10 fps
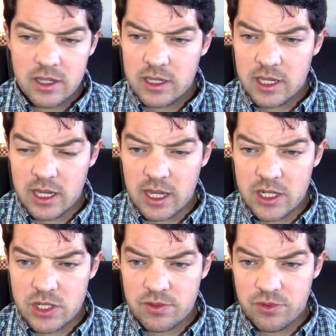king
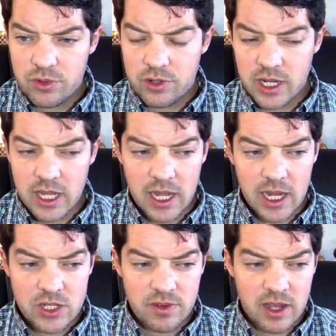h4 and
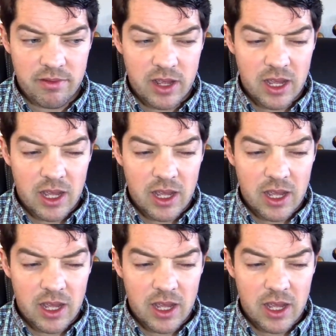king h5.